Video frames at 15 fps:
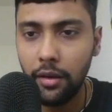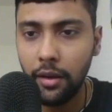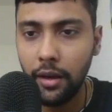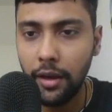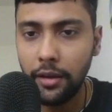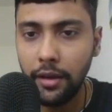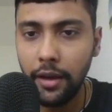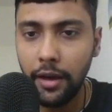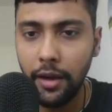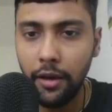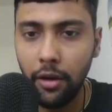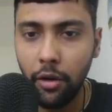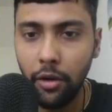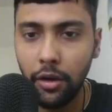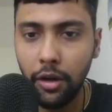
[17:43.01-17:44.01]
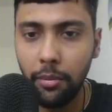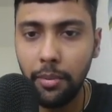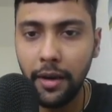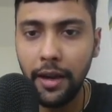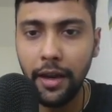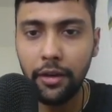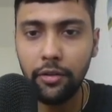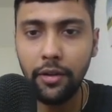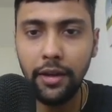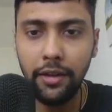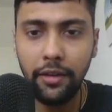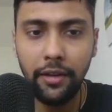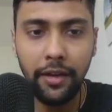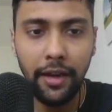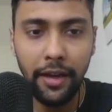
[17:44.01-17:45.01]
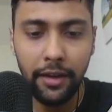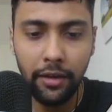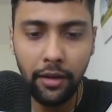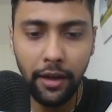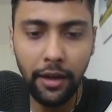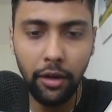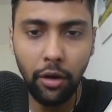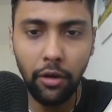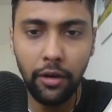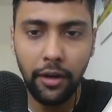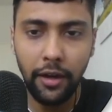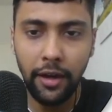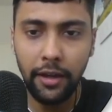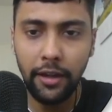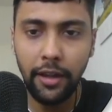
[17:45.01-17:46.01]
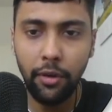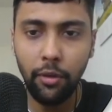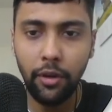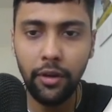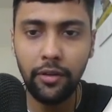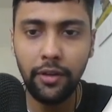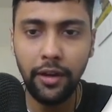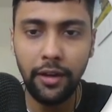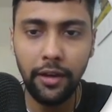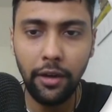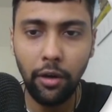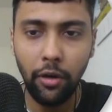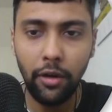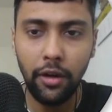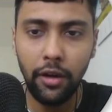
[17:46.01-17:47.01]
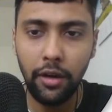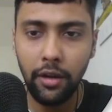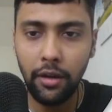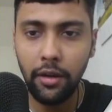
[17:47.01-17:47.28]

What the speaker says: And then I'll order by actually the date, right? Order date. They want to see it in order.